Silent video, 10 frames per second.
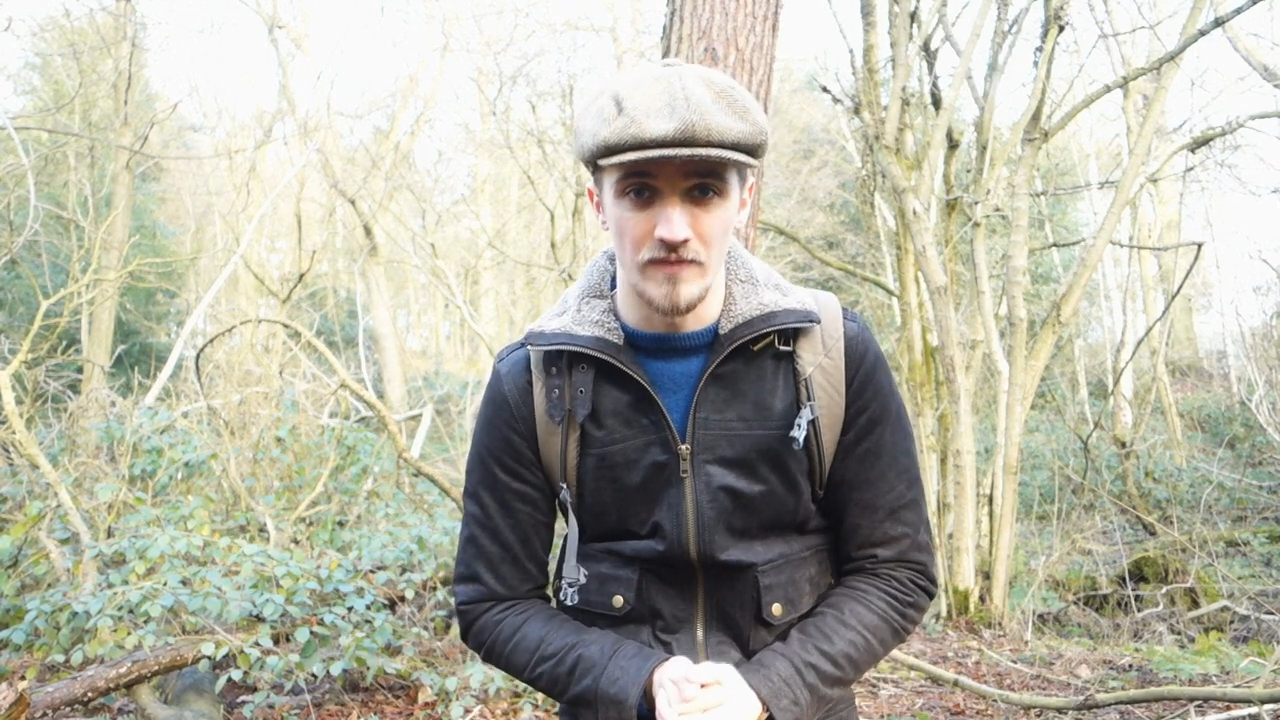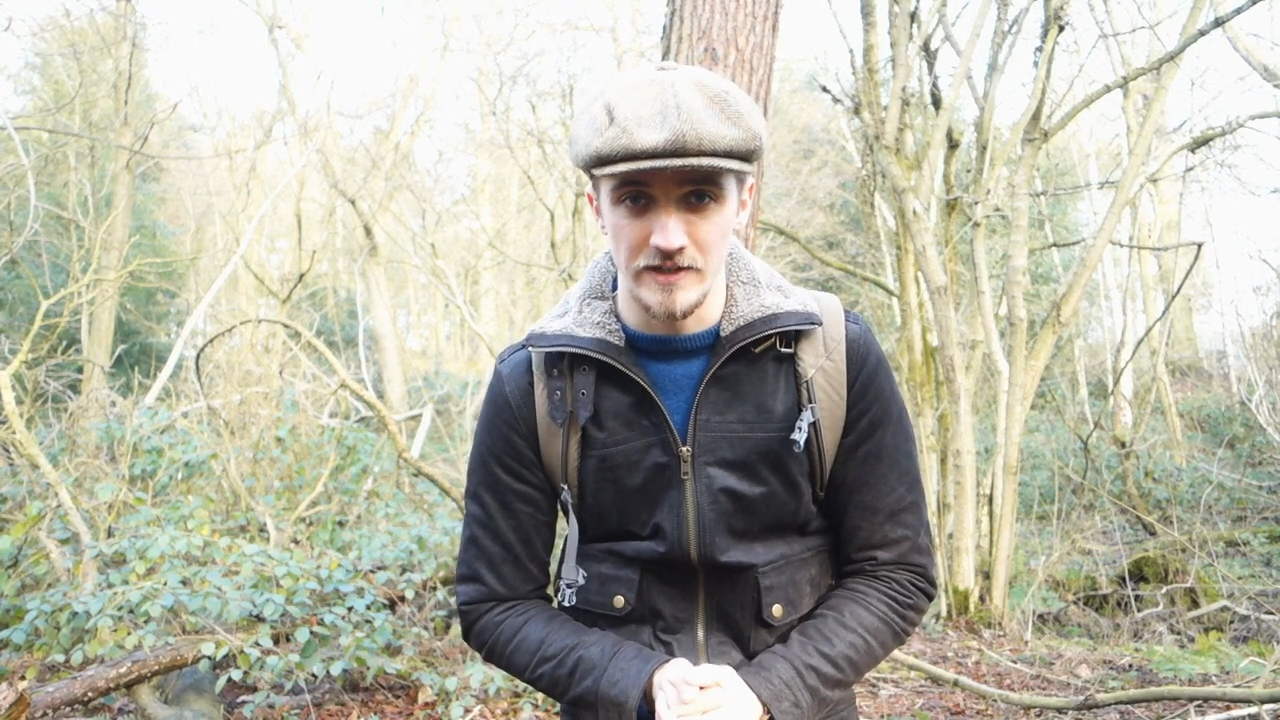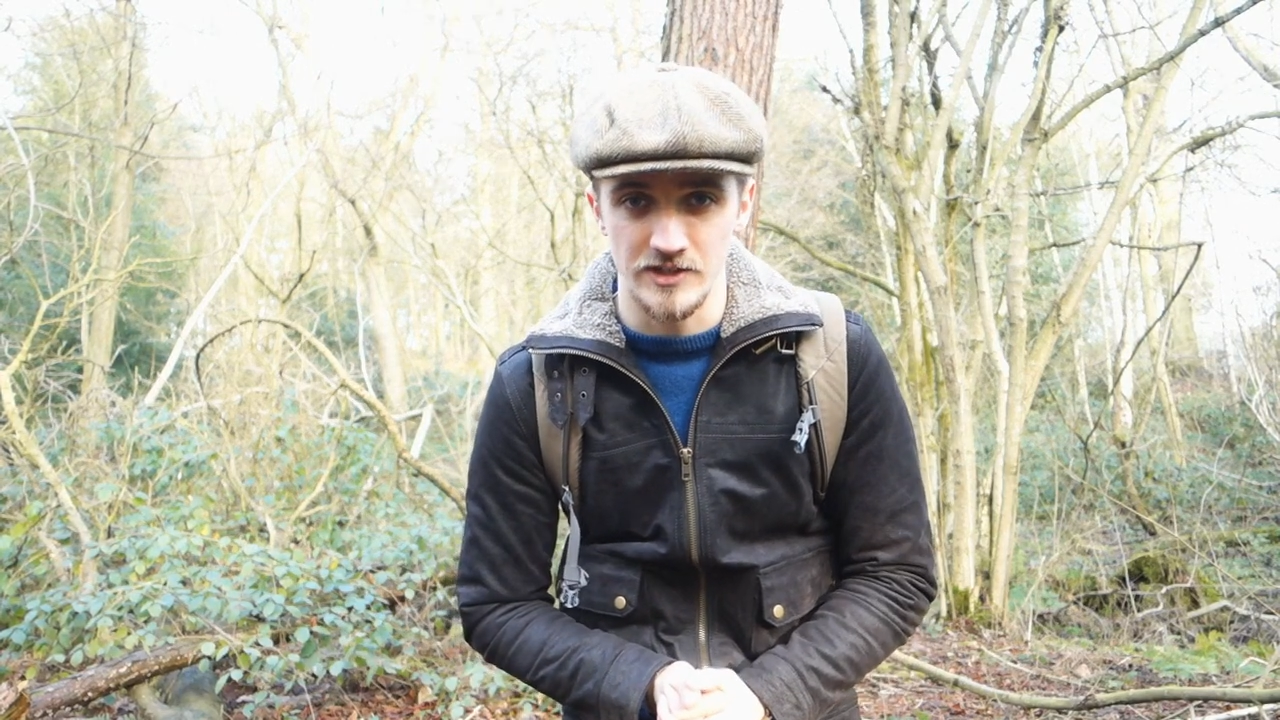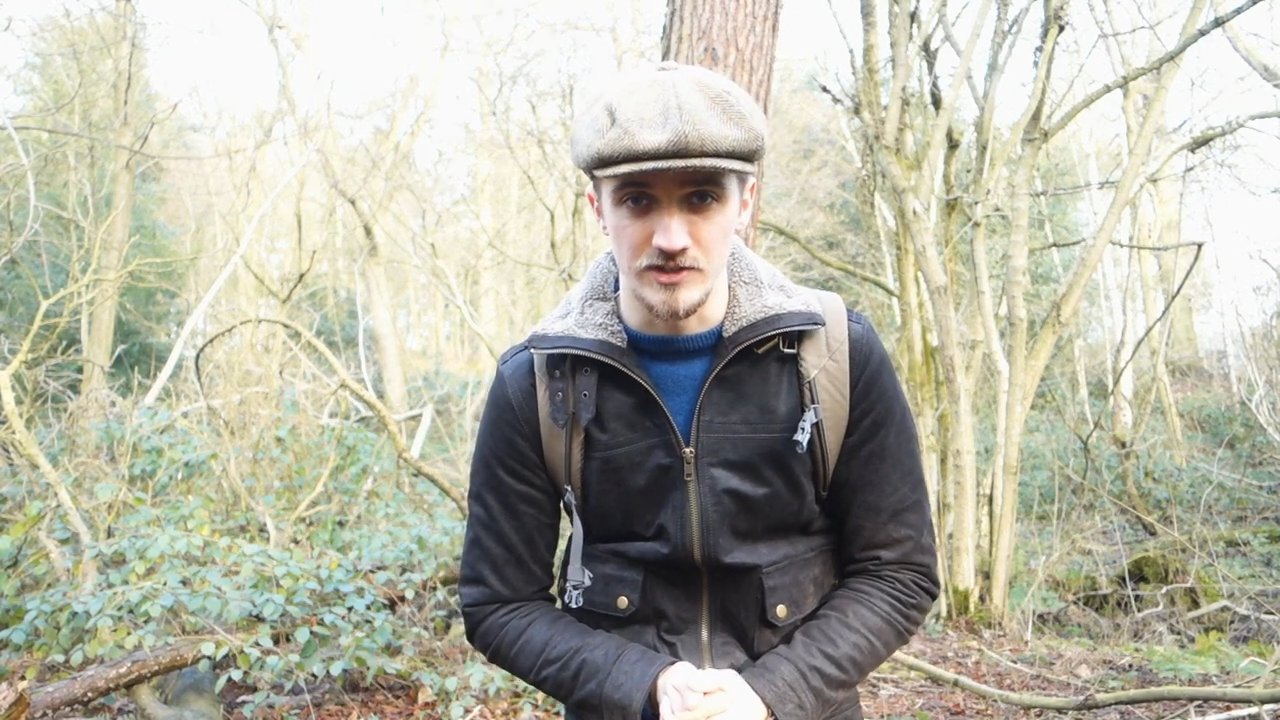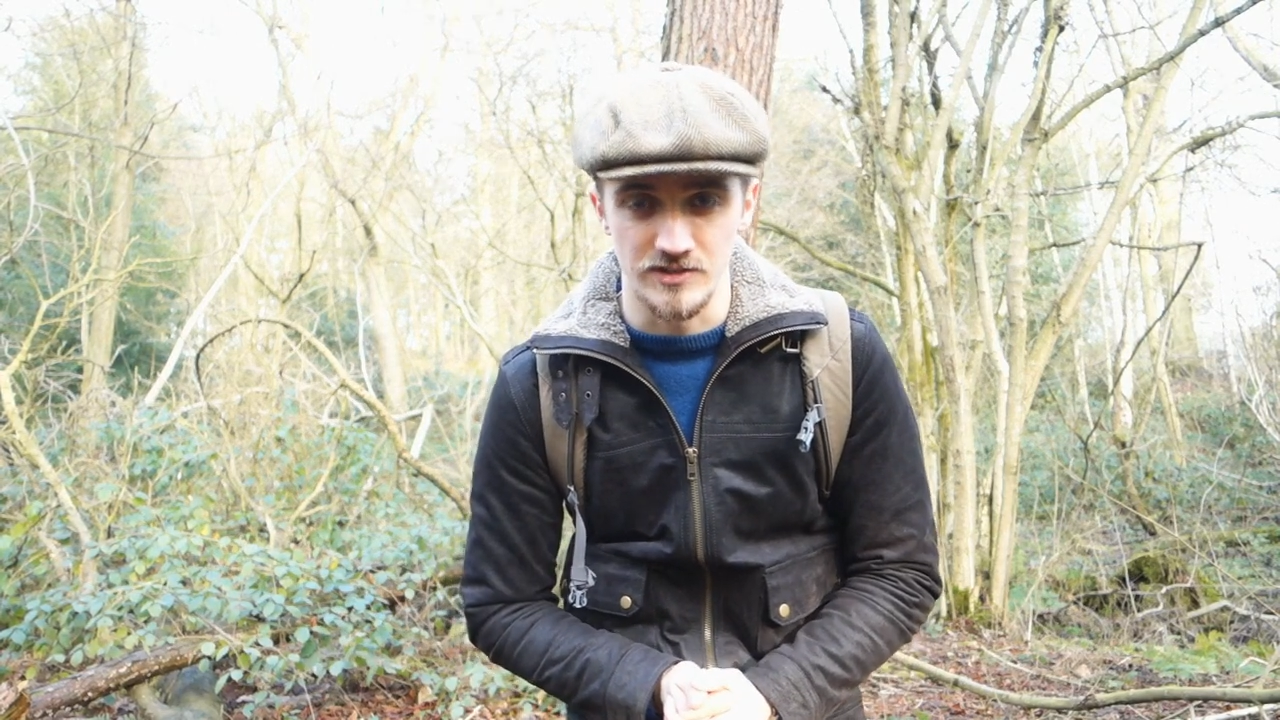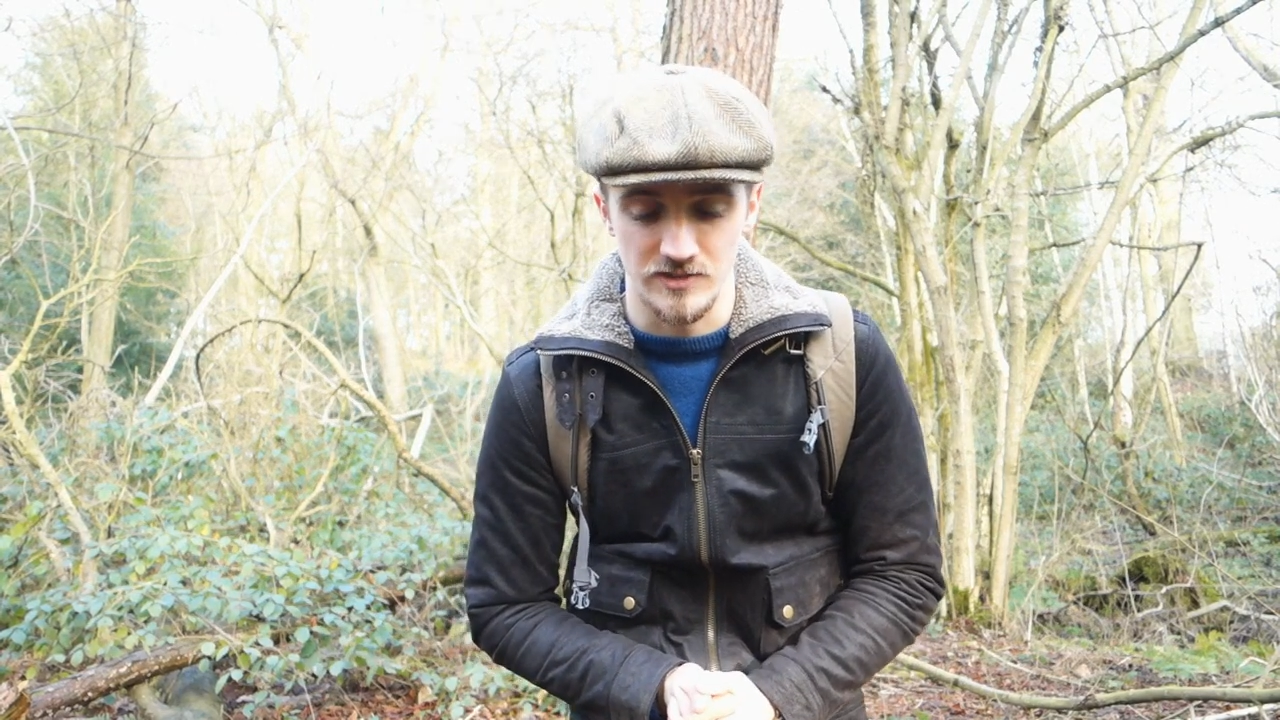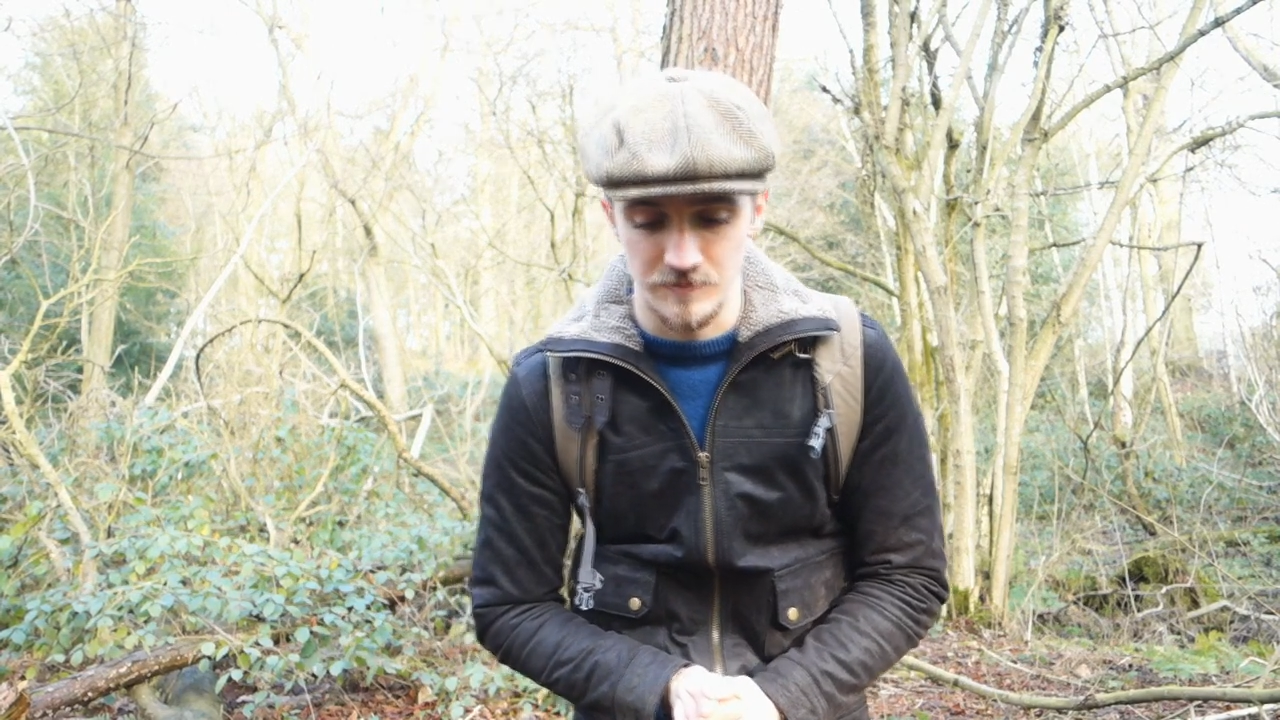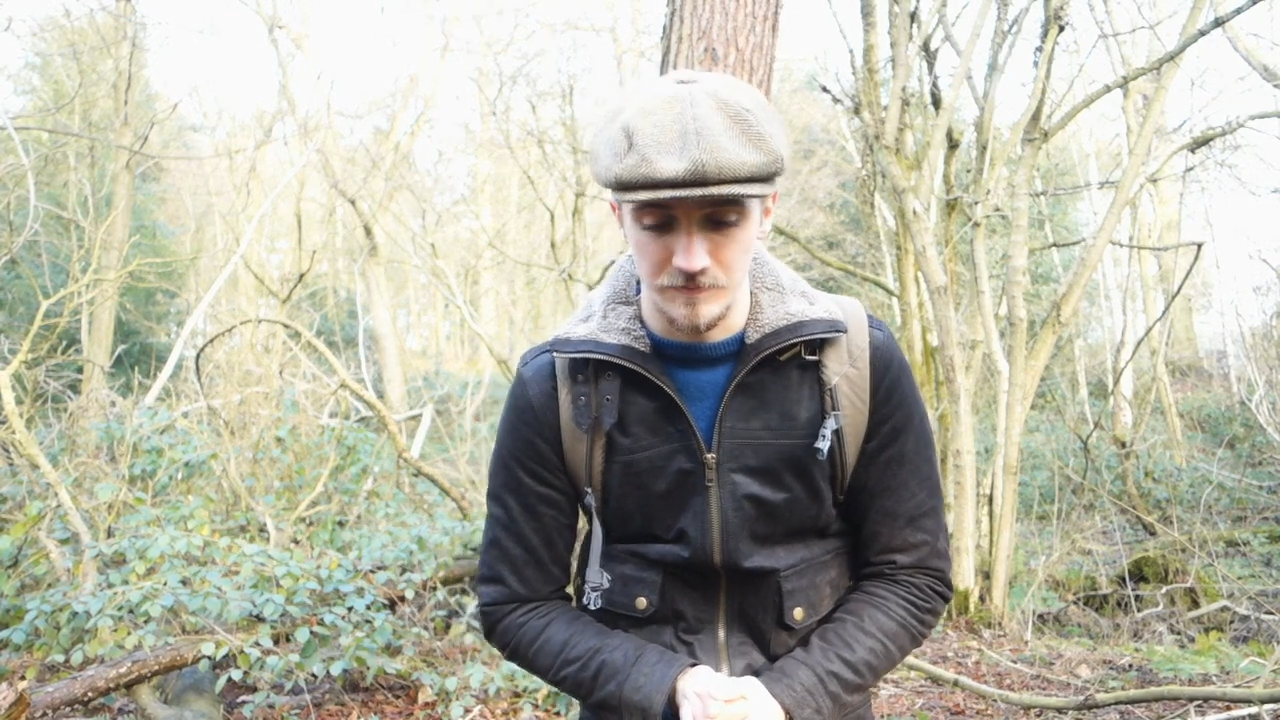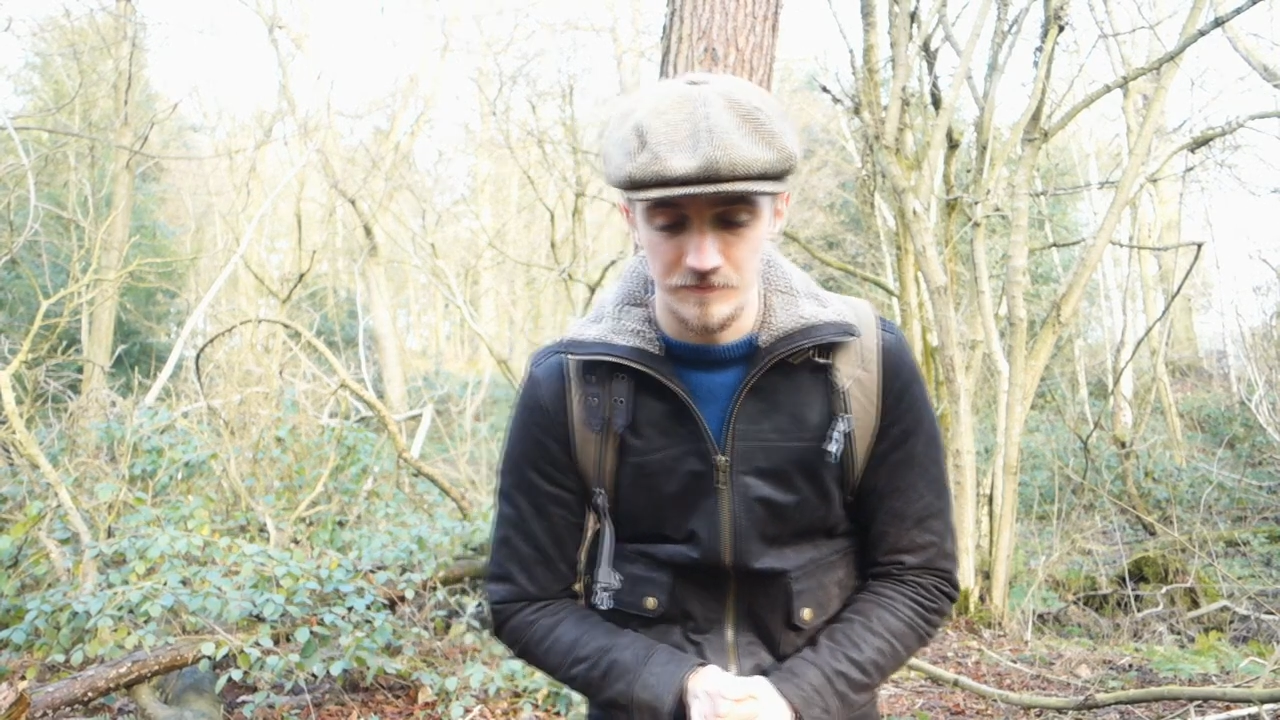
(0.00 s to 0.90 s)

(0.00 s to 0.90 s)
adventures.